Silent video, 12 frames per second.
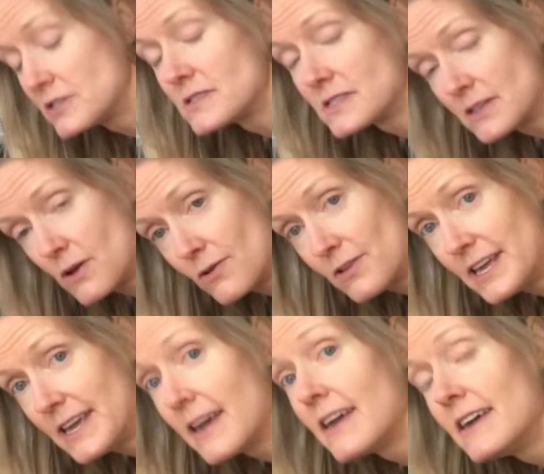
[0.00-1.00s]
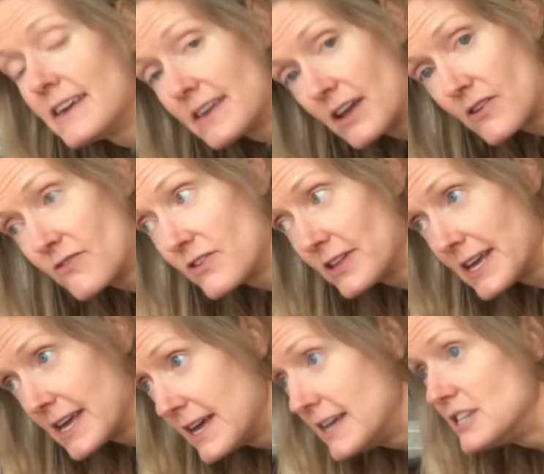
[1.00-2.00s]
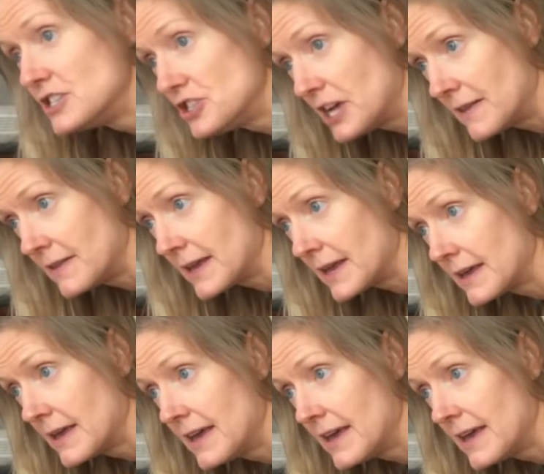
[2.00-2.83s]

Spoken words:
slowly, carefully, gently.